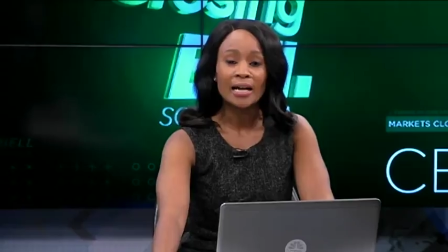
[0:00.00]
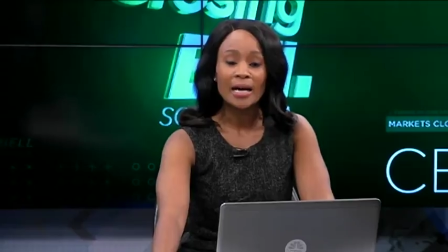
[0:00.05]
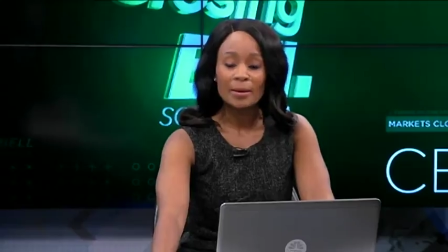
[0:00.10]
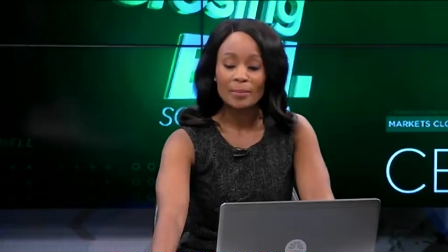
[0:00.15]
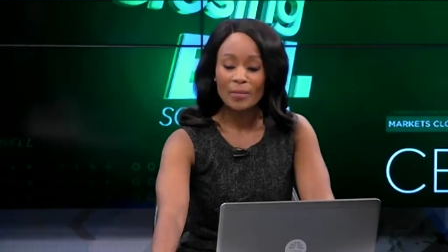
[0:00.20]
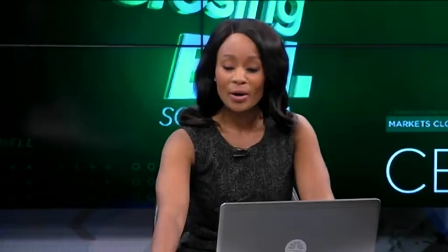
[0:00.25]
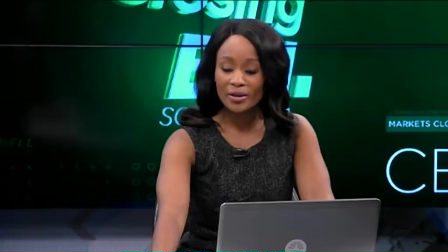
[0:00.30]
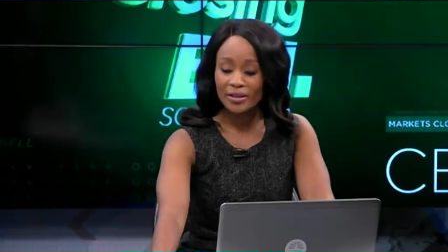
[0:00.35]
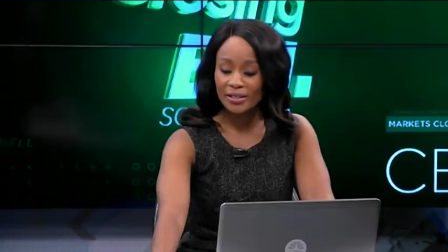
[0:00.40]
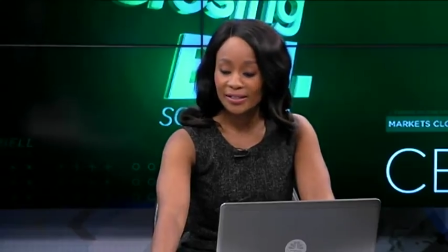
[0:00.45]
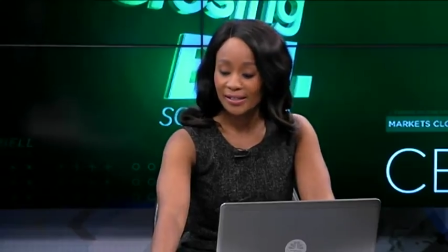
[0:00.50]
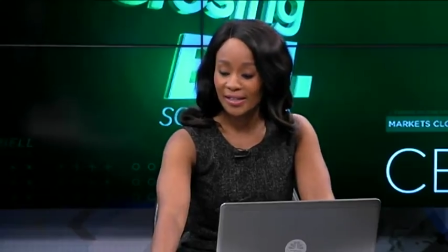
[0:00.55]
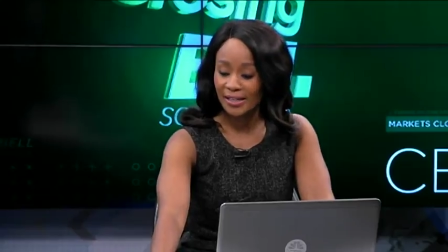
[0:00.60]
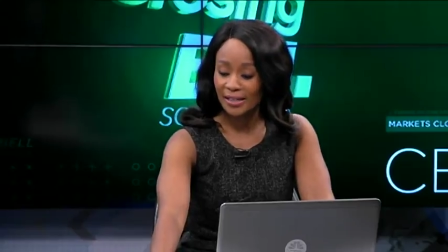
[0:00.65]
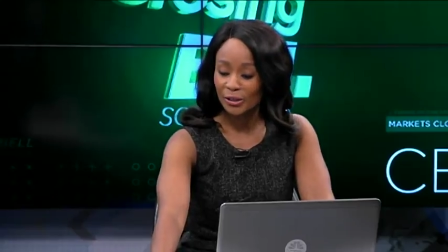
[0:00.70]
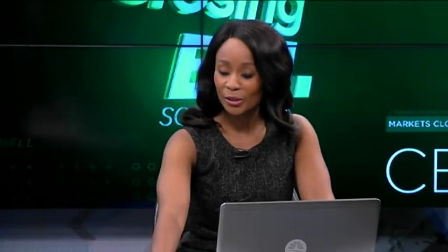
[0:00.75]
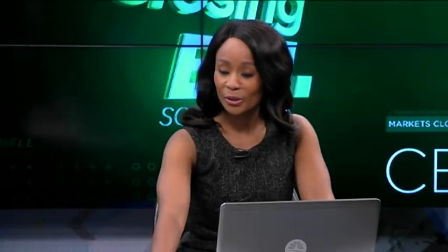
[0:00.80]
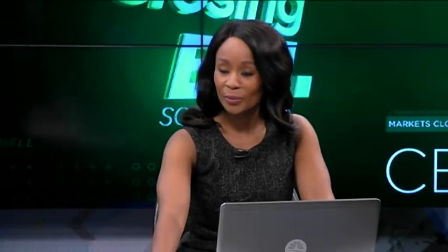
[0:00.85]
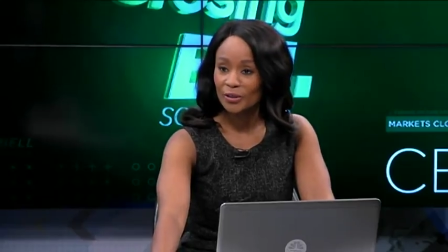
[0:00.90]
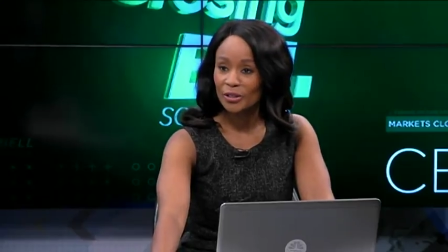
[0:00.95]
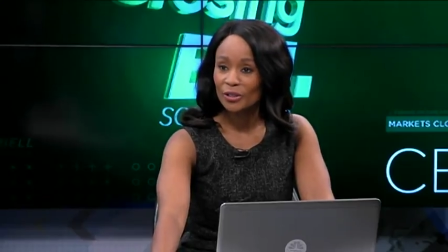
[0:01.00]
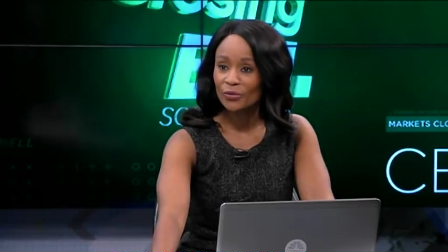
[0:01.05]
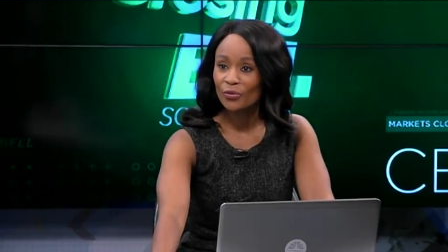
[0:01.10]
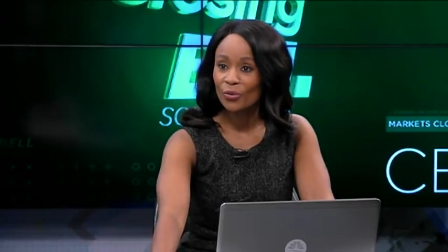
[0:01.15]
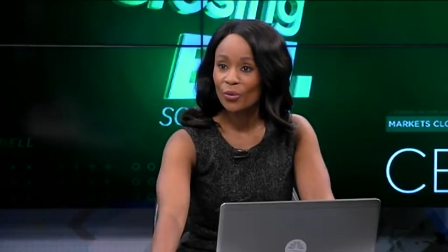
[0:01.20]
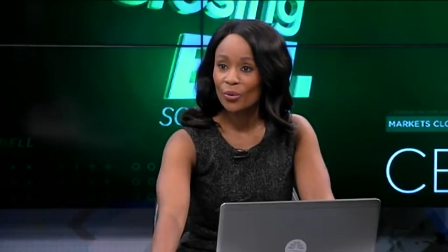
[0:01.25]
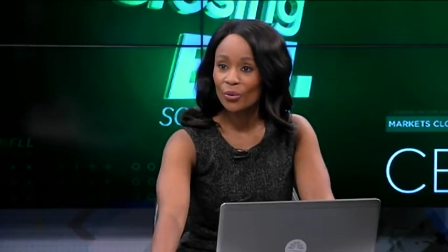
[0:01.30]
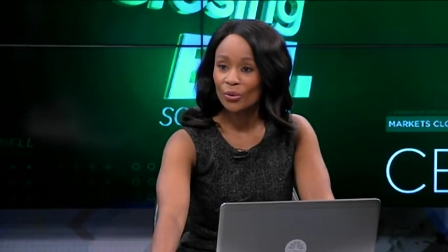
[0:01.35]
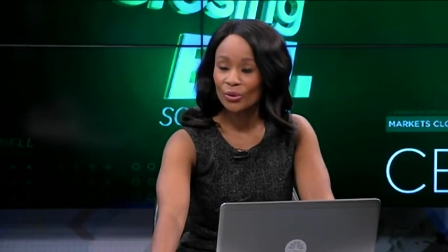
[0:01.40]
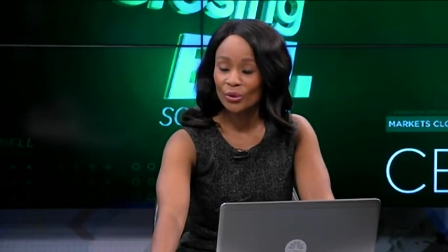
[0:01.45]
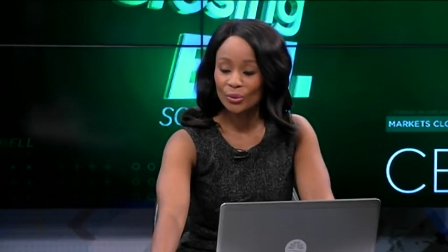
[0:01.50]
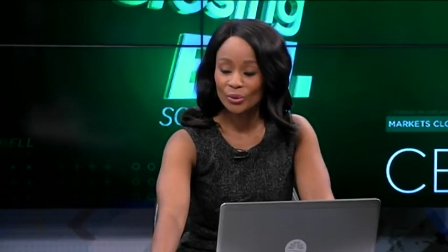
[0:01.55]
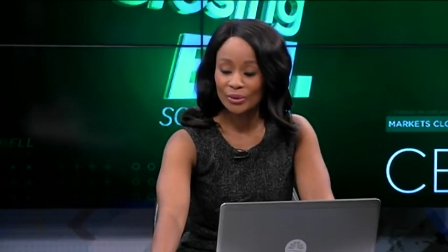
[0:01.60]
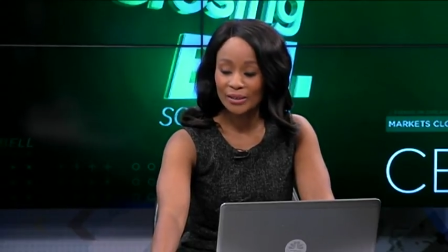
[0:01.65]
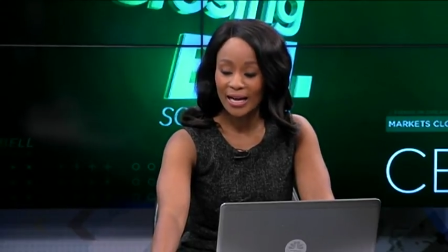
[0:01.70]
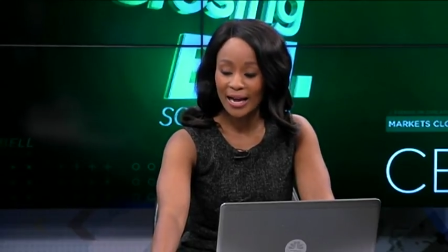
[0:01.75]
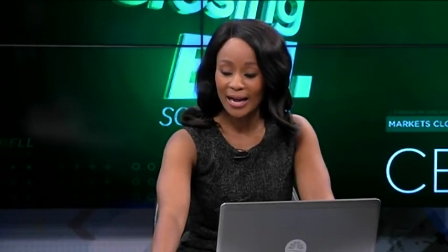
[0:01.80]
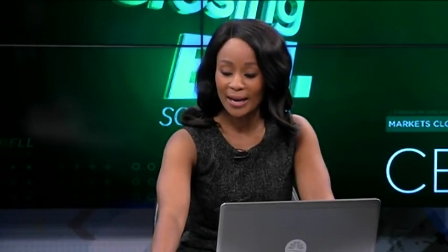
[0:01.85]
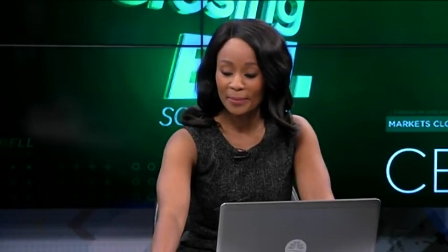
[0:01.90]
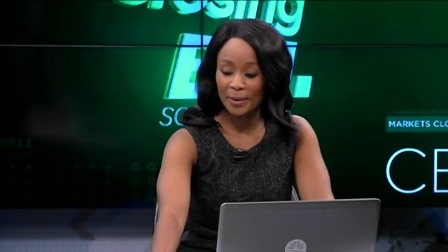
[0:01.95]
Marius, thanks so much for your
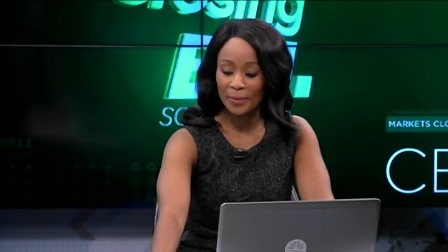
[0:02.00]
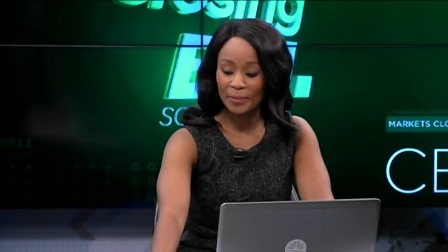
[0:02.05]
time.